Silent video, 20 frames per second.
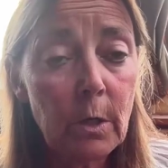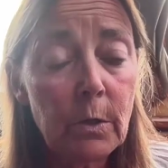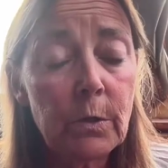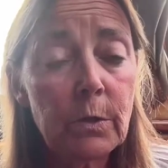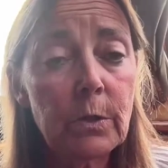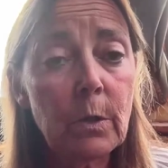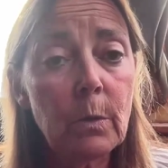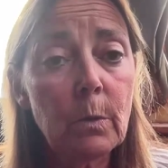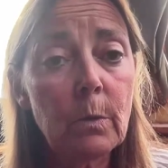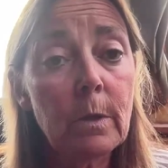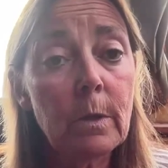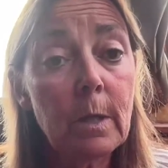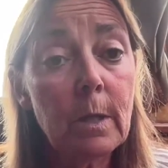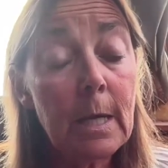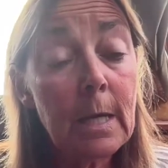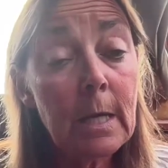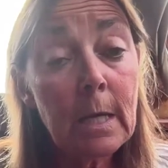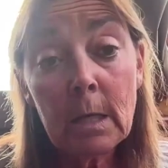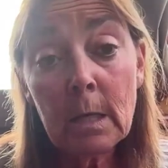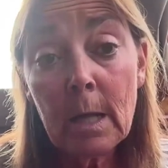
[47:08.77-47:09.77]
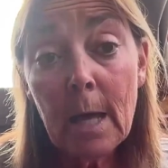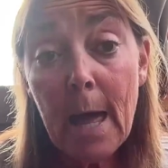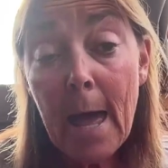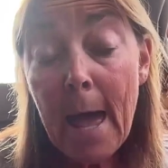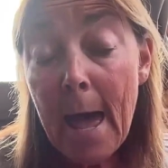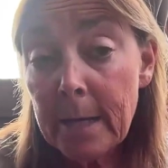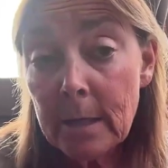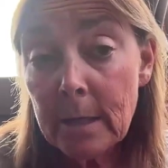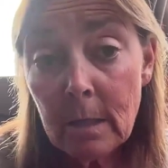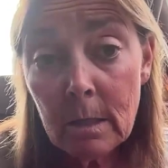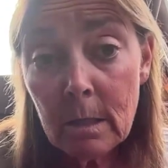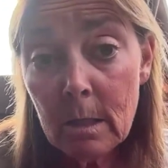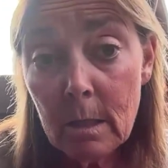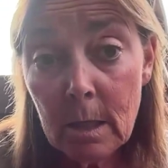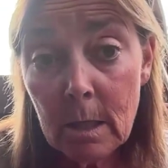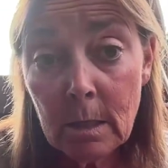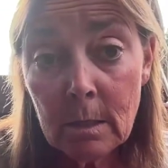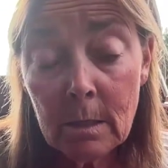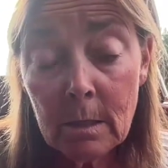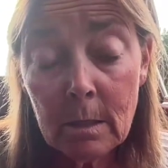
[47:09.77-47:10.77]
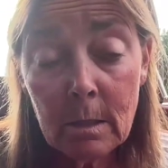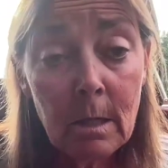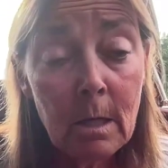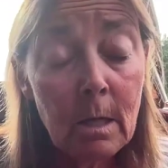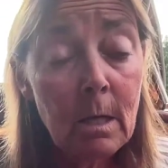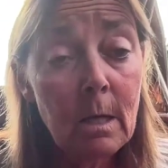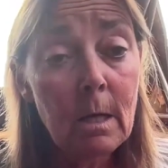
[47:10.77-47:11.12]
So they can add things,